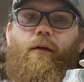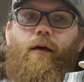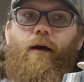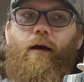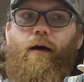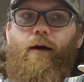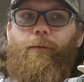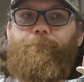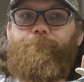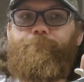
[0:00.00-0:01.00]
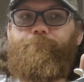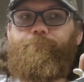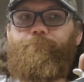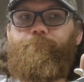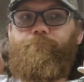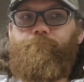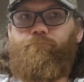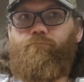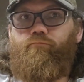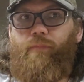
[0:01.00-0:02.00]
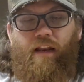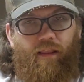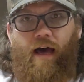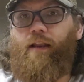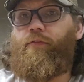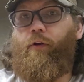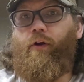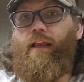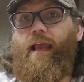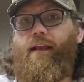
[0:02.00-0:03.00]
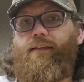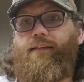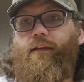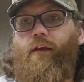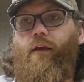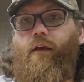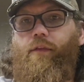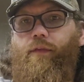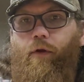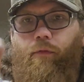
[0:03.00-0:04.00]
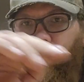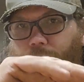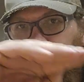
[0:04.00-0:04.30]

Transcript: And a lot of 38s, they're like